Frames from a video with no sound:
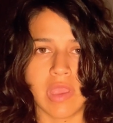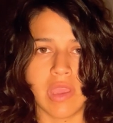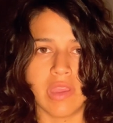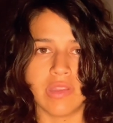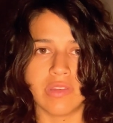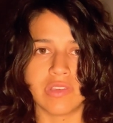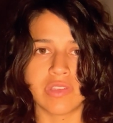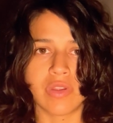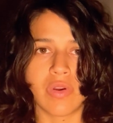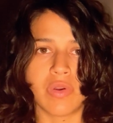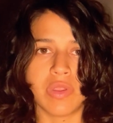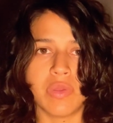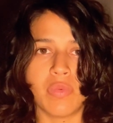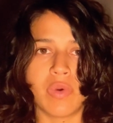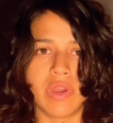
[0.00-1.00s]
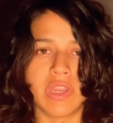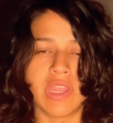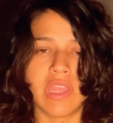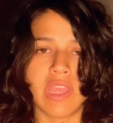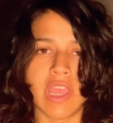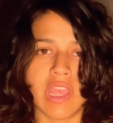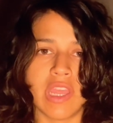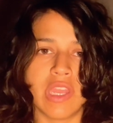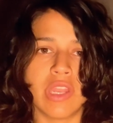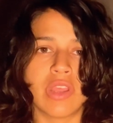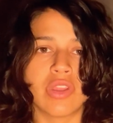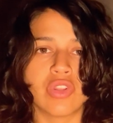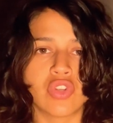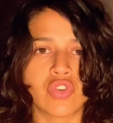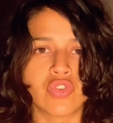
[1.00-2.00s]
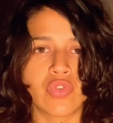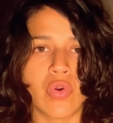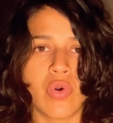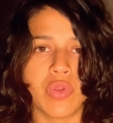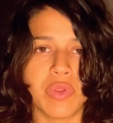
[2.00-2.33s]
And so you want to gain control.